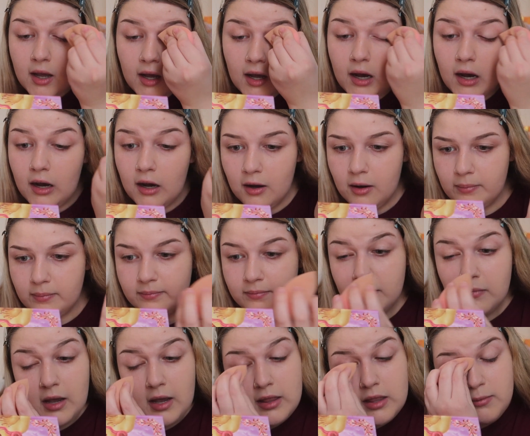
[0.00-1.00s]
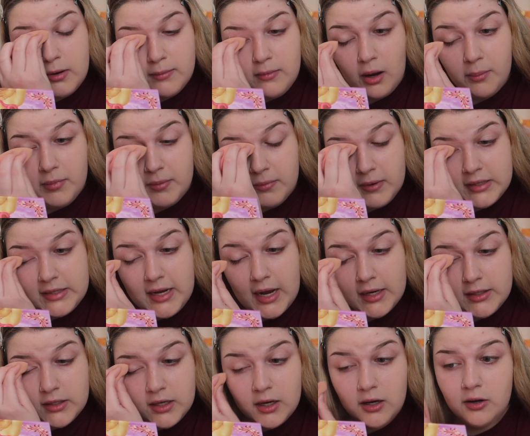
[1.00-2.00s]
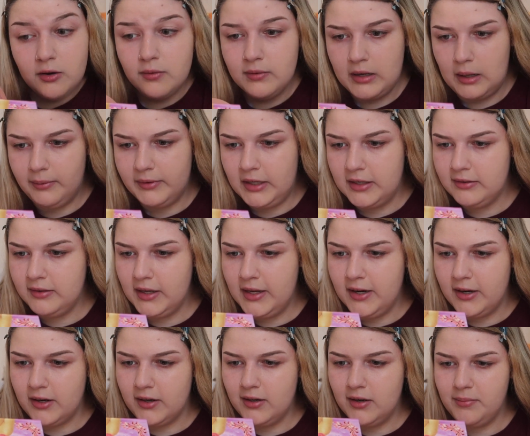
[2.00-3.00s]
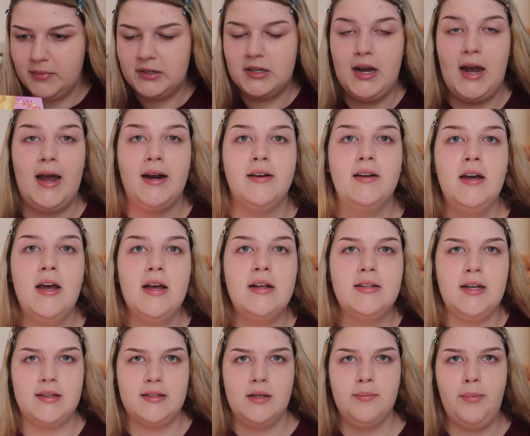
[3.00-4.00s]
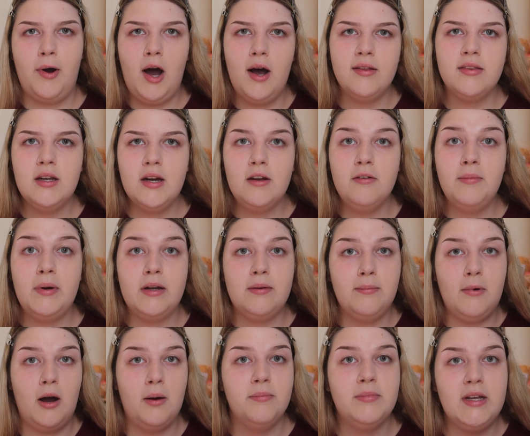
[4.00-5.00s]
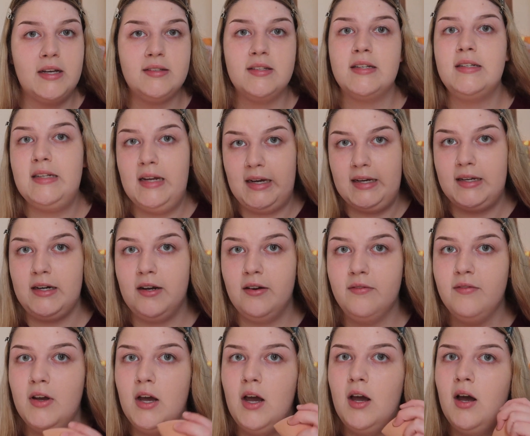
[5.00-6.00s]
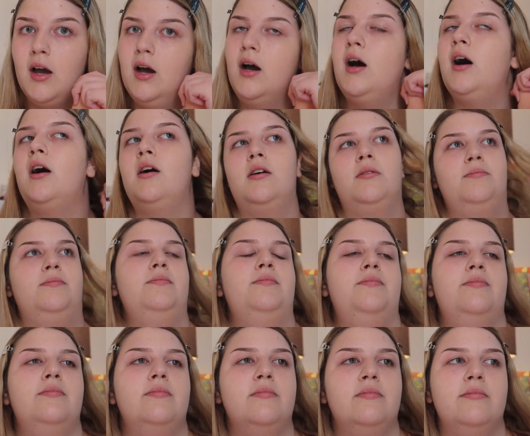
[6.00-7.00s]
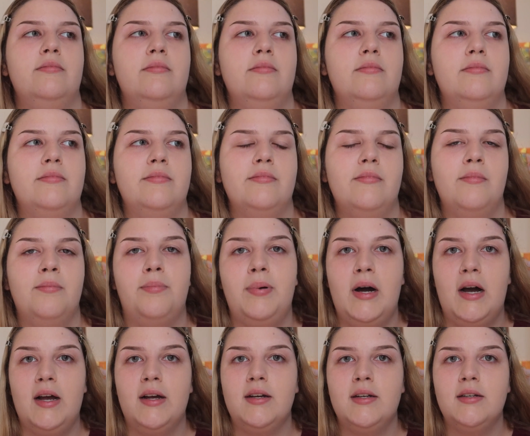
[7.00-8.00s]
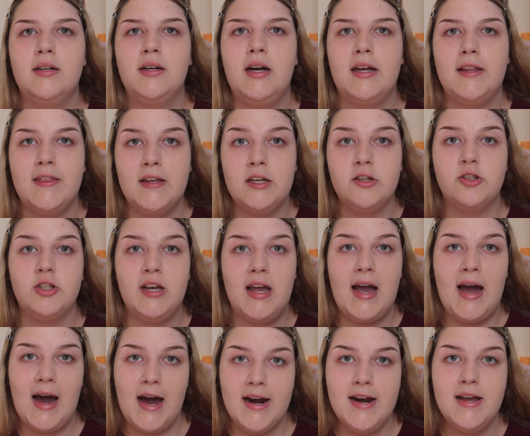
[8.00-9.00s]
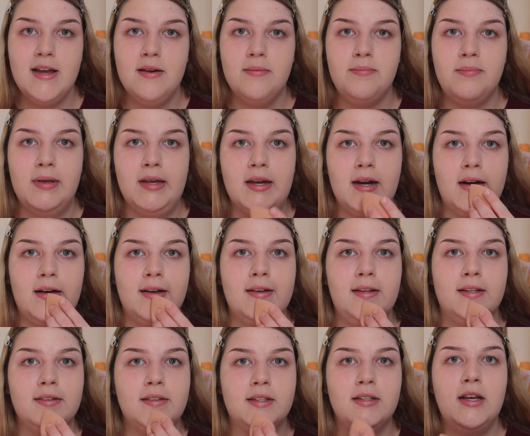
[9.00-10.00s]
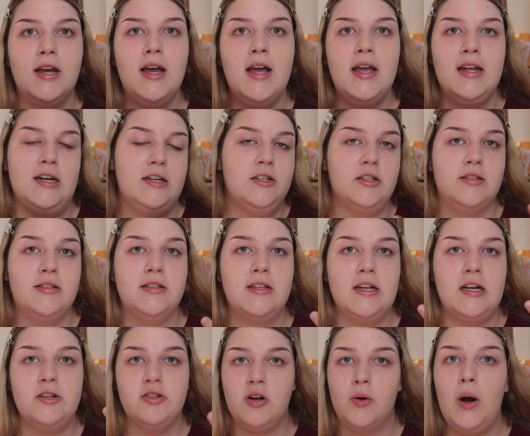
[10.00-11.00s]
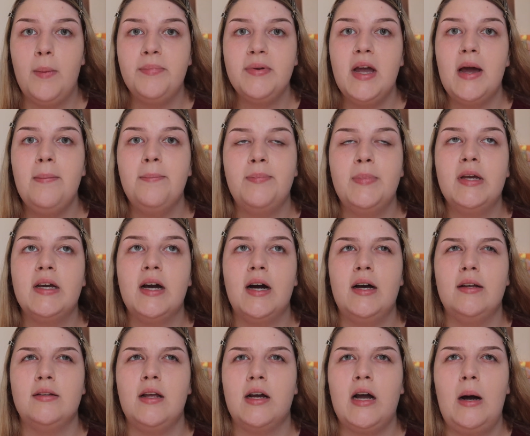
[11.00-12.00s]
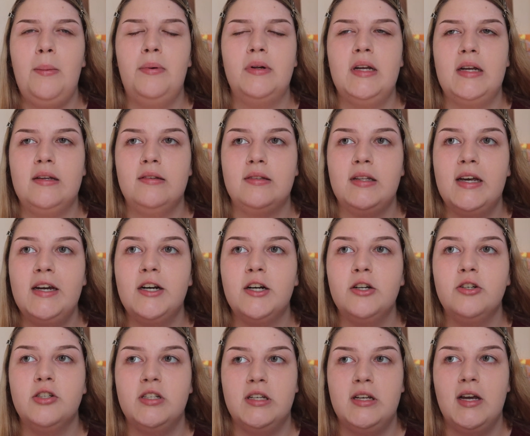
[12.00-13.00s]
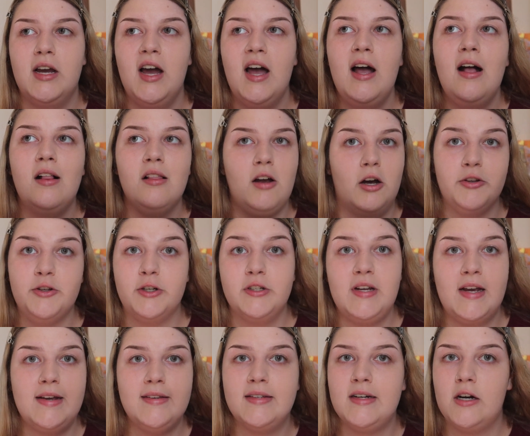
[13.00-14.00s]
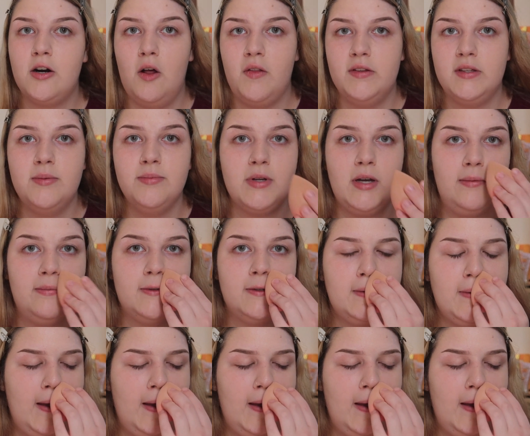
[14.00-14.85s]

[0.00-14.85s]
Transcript: And then my mom and my dad go a couple days later. My dad tested positive, my mom tested negative. But I think she had it because, and it just didn't show up yet because a couple days later she lost her taste and had all the symptoms.